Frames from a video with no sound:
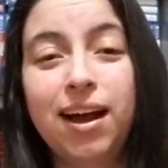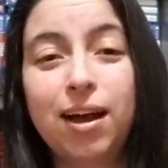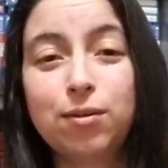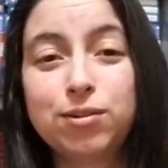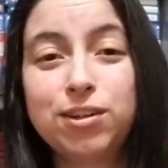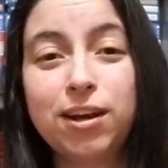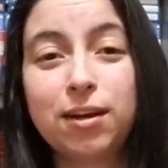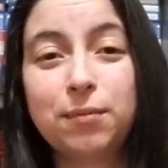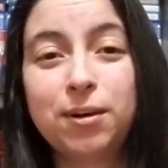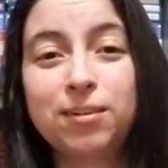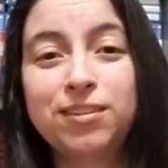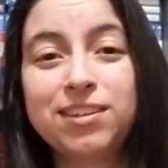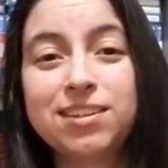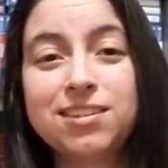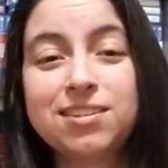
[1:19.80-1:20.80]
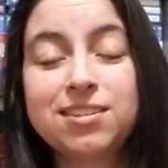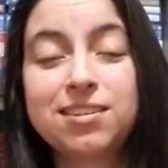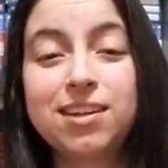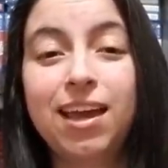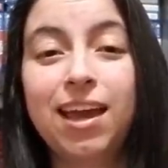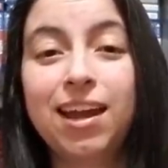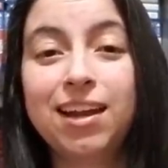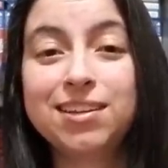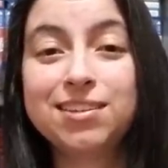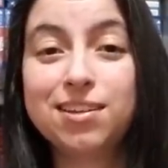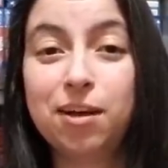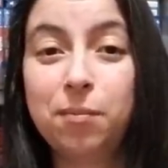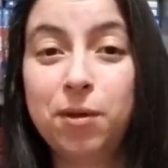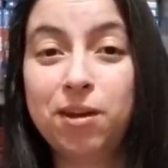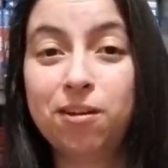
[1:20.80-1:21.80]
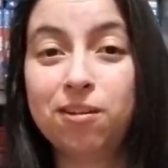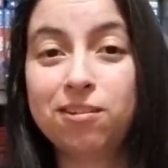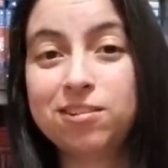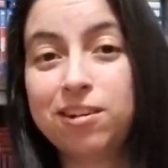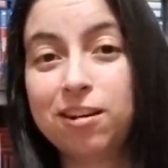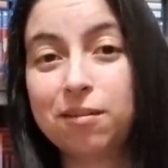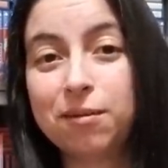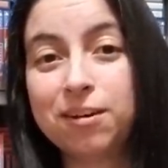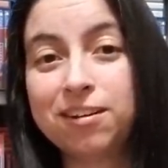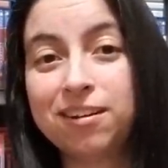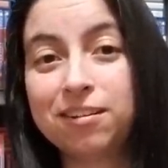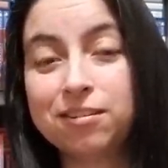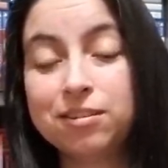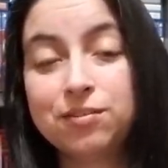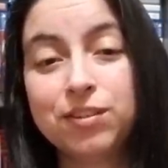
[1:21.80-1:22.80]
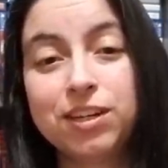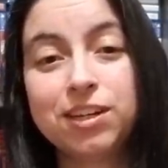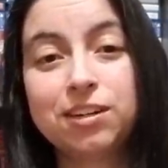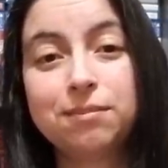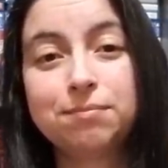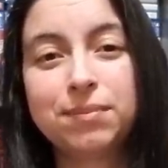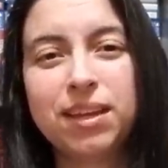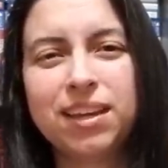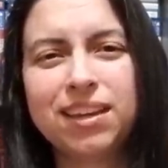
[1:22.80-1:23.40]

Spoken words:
I was talking about this, and I saw Peter talk about it on his video,